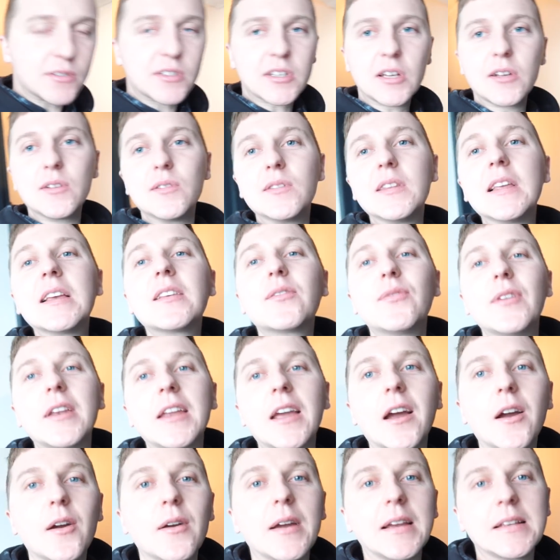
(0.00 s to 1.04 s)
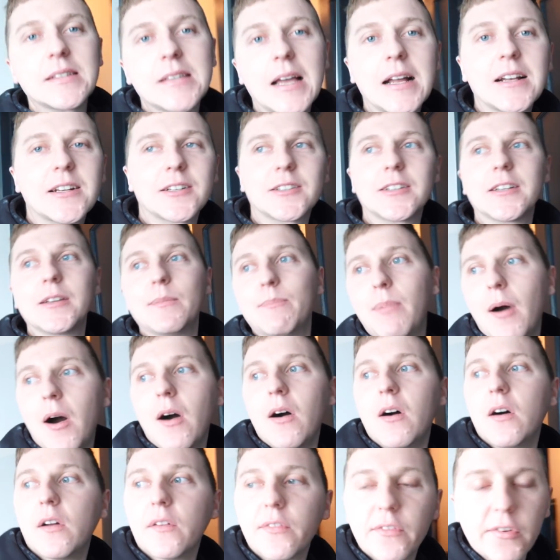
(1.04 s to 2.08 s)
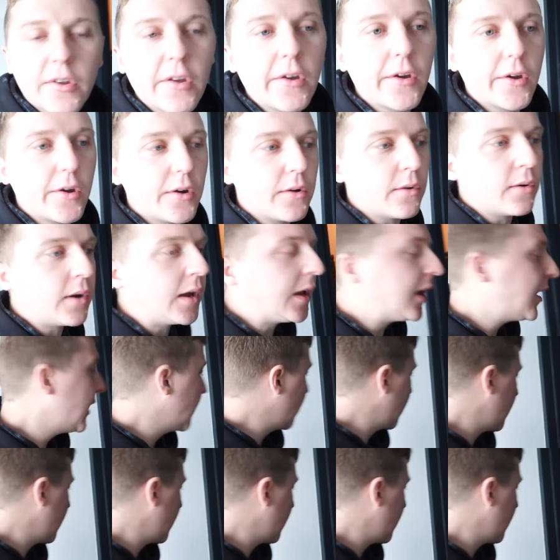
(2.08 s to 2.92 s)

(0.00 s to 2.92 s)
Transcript: So this video is actually part 2